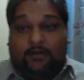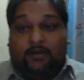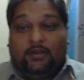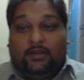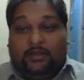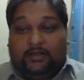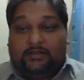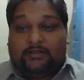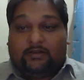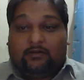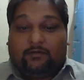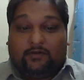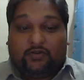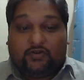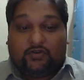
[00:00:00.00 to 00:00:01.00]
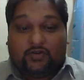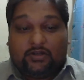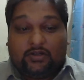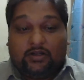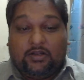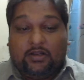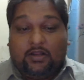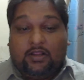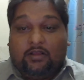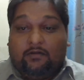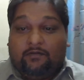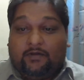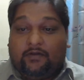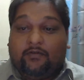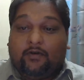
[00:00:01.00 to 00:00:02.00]
it is an official
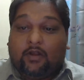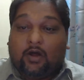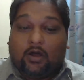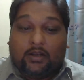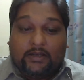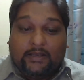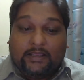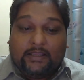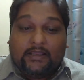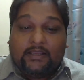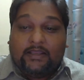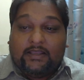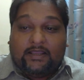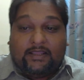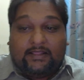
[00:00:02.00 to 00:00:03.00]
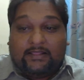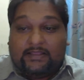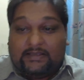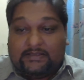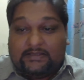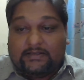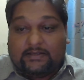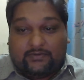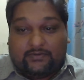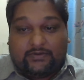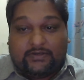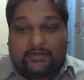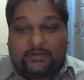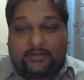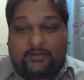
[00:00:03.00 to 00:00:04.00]
federal holiday in these
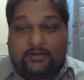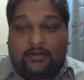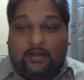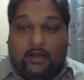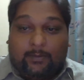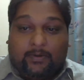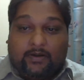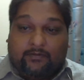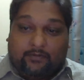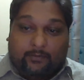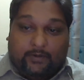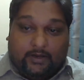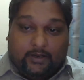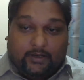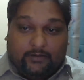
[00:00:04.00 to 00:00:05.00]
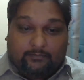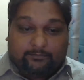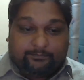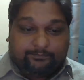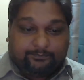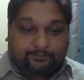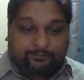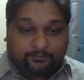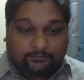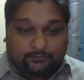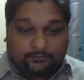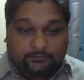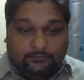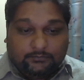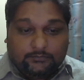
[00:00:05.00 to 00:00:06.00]
countries apart from India.
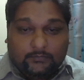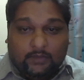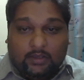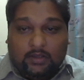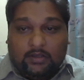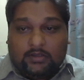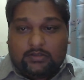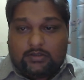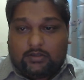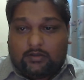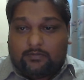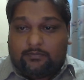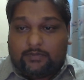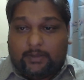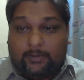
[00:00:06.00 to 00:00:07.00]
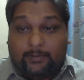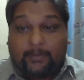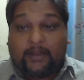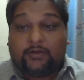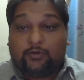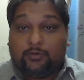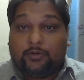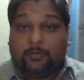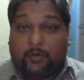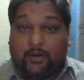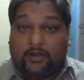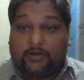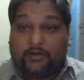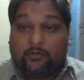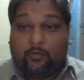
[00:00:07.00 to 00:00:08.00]
So, coming back to the
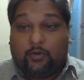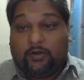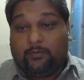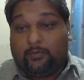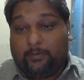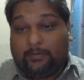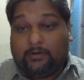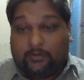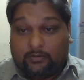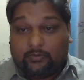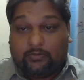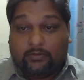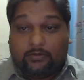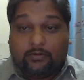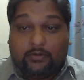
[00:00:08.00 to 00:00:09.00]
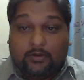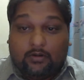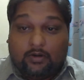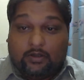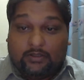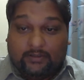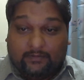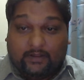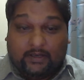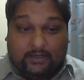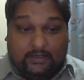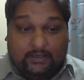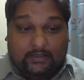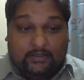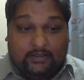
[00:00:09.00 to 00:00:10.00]
point, what people do on Diwali.
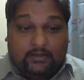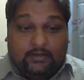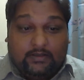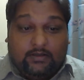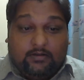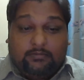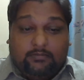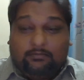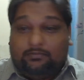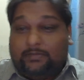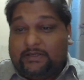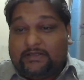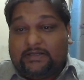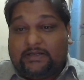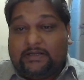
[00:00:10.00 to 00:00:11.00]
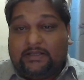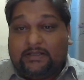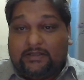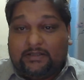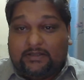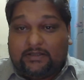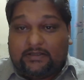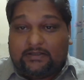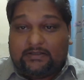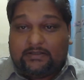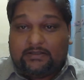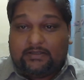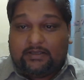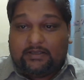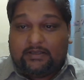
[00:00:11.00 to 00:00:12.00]
Well, basically,
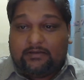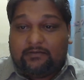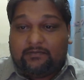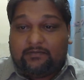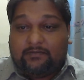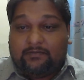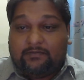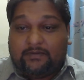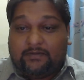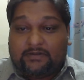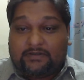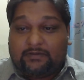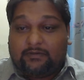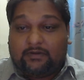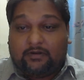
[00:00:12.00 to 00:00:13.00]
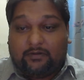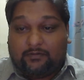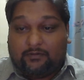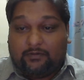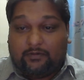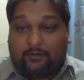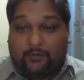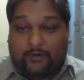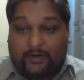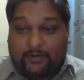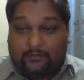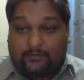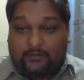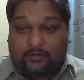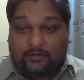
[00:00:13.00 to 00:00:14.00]
it's the festival of good over
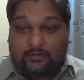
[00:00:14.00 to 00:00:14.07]
evil,